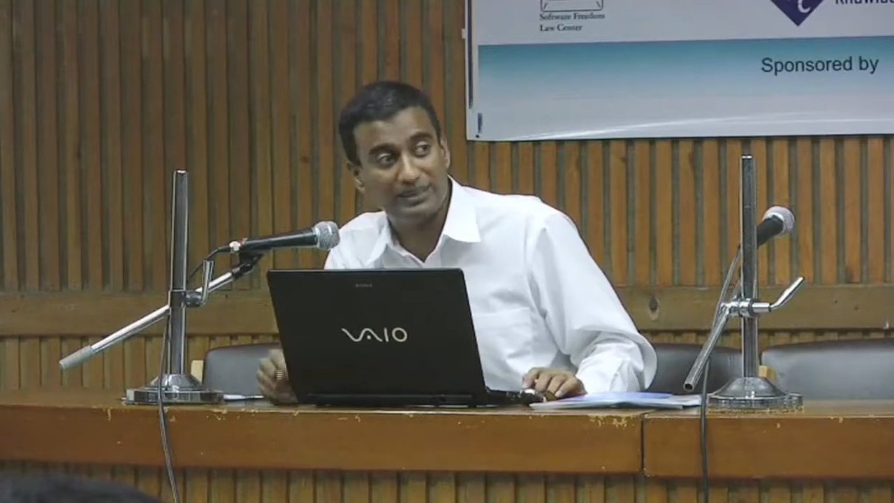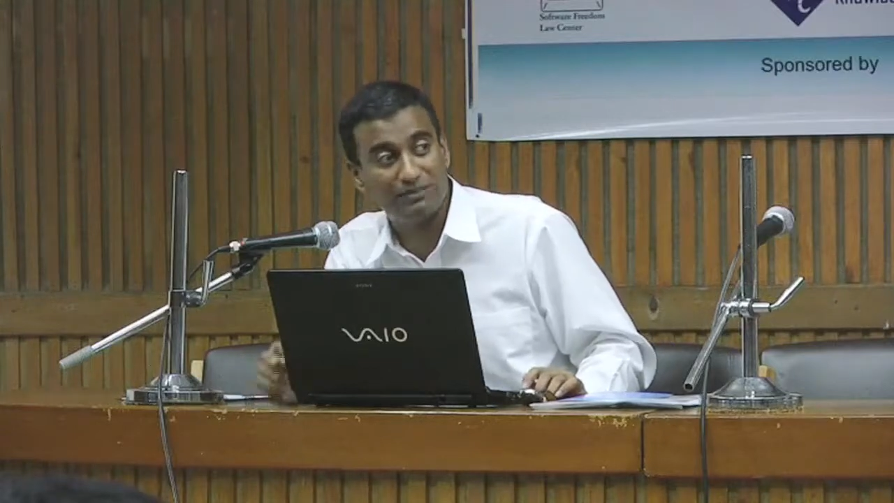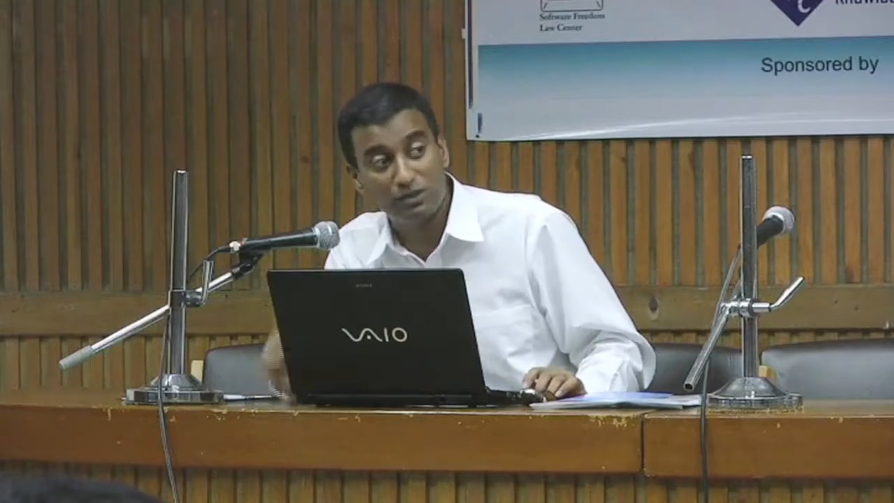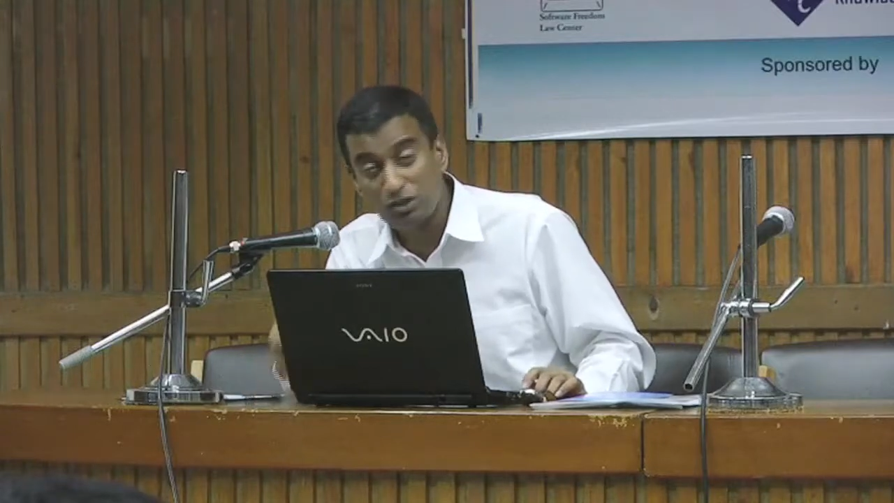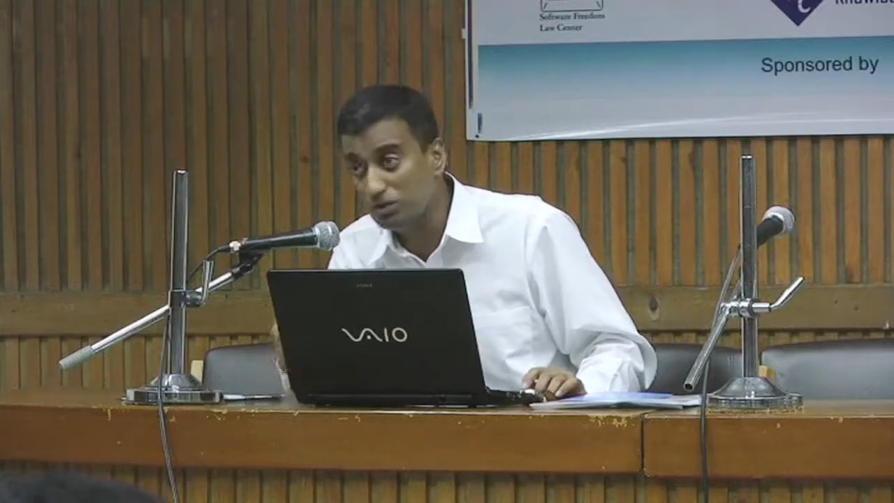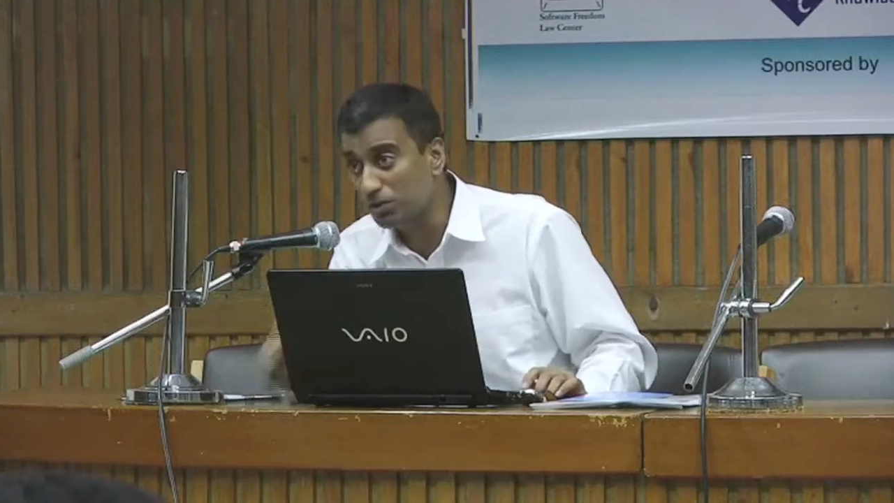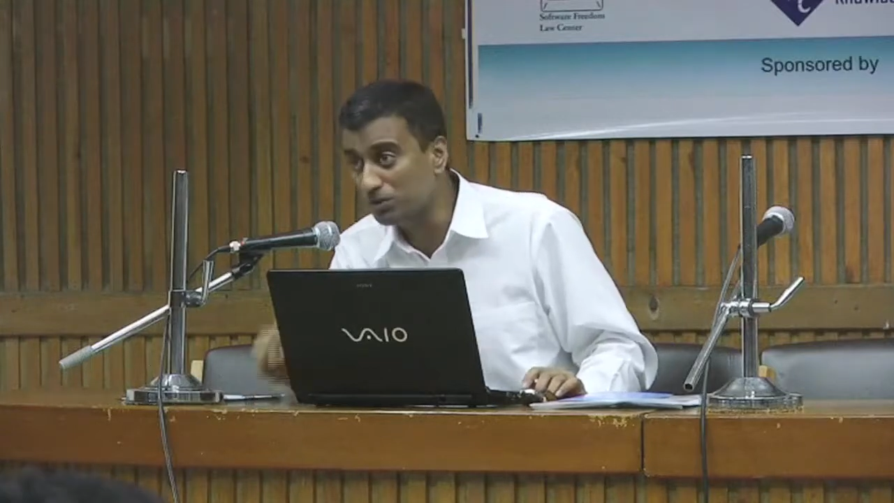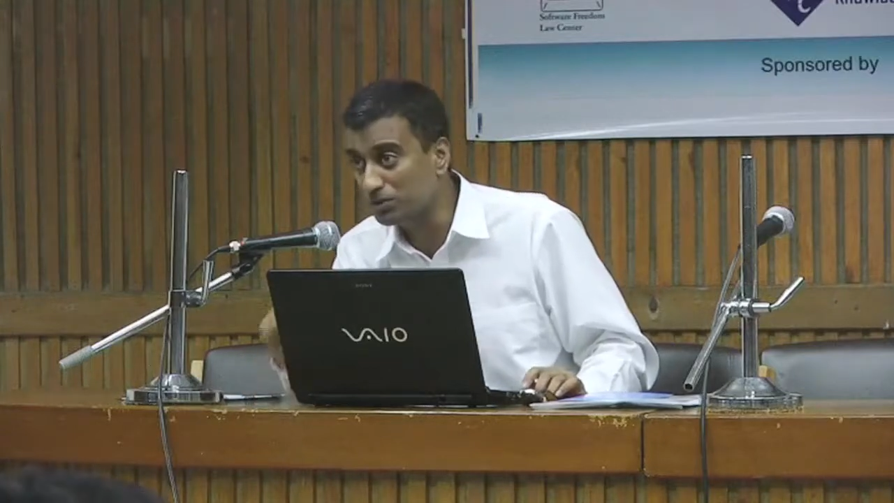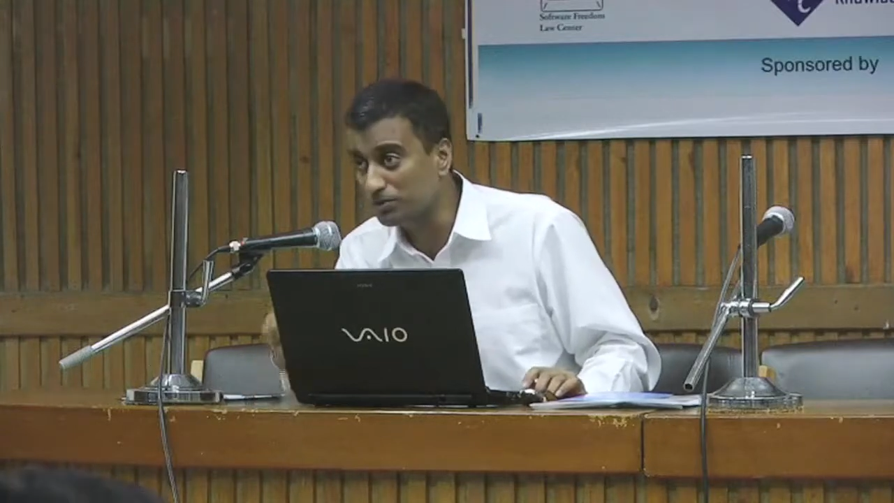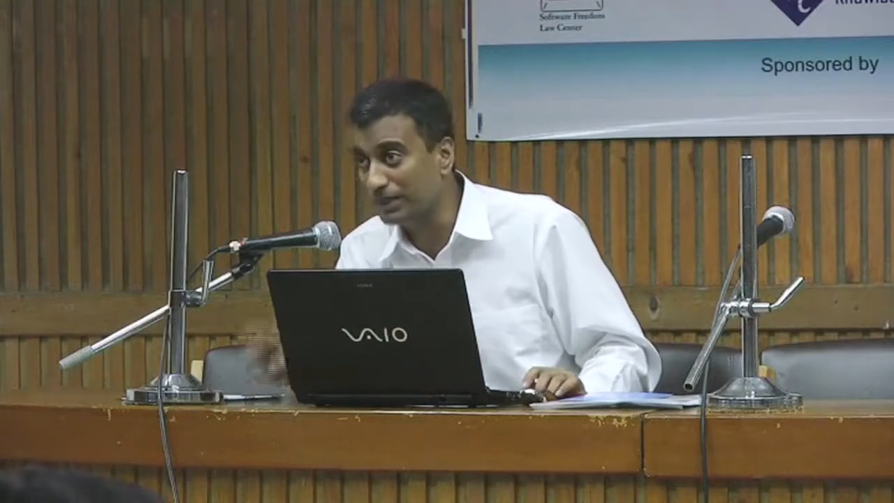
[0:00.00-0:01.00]
a
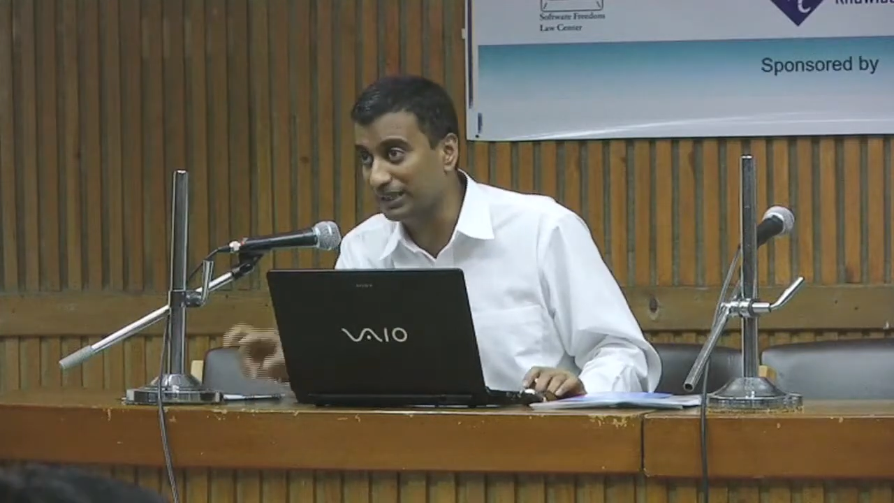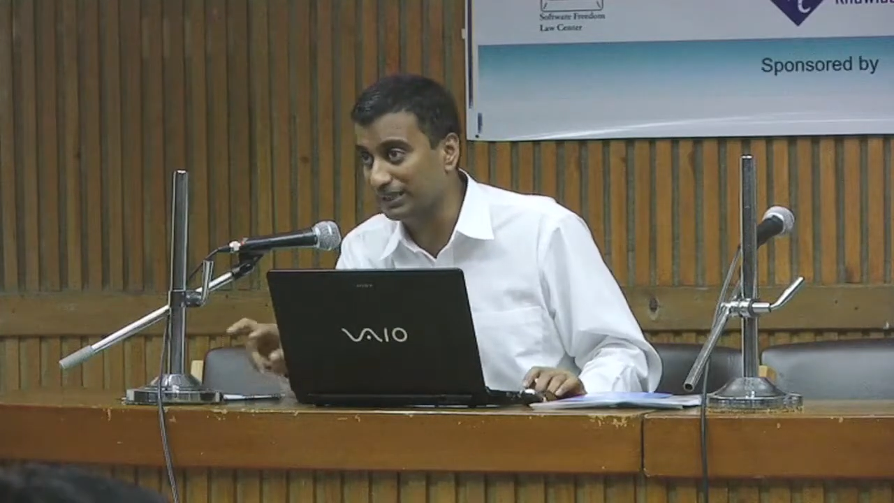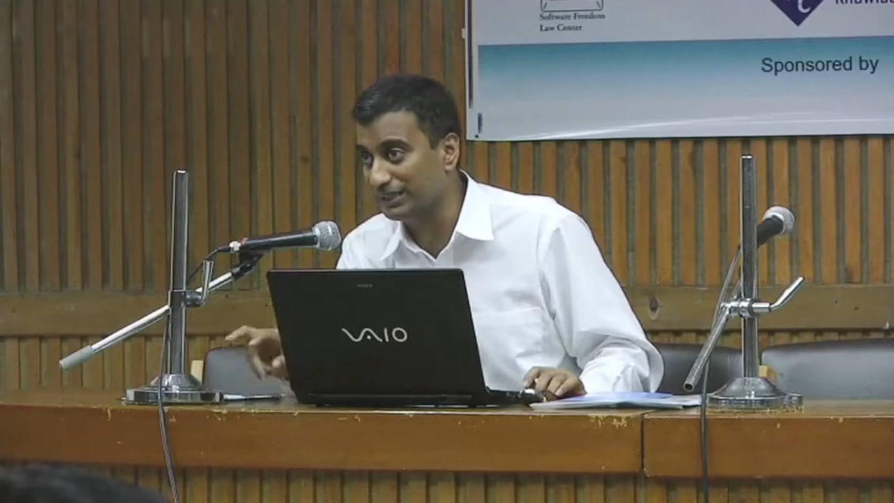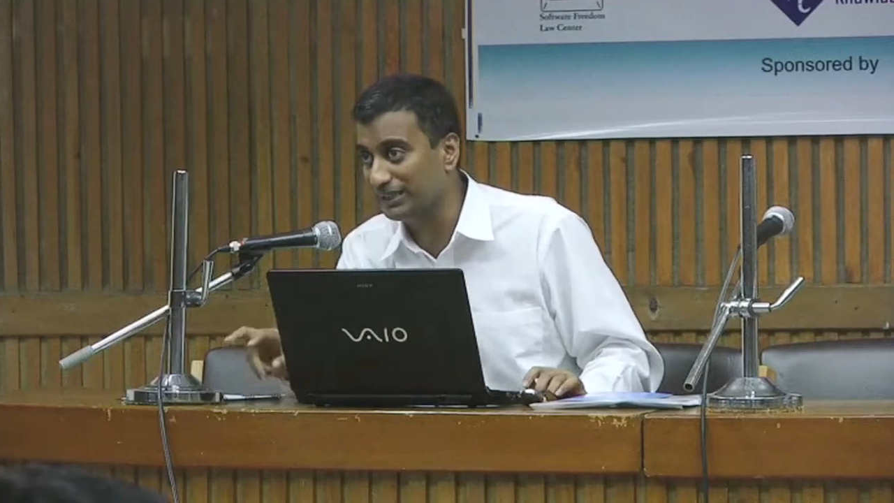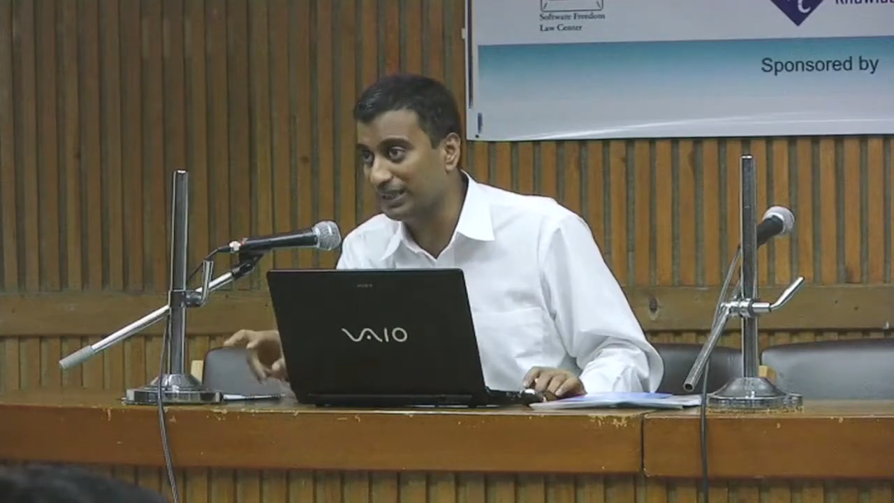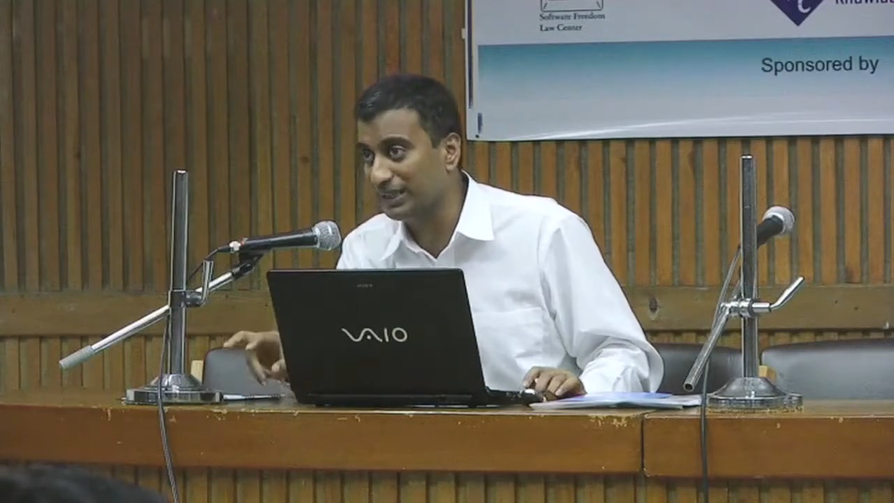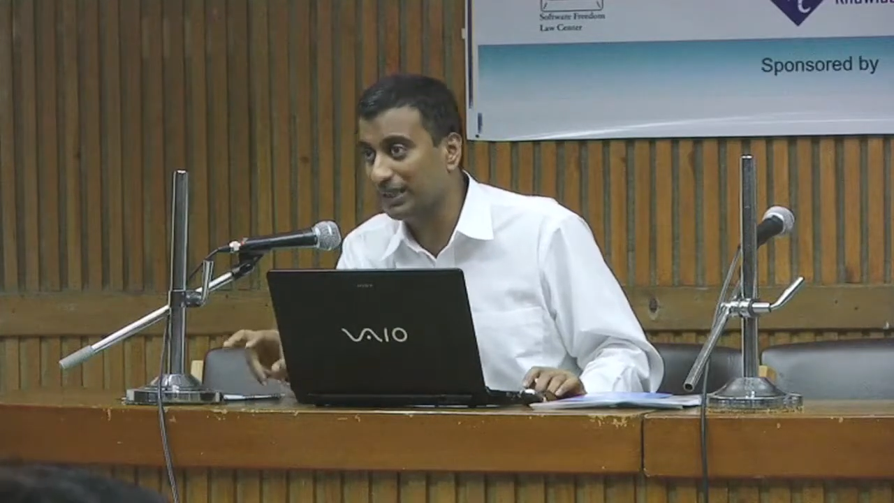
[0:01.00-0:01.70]
resource-based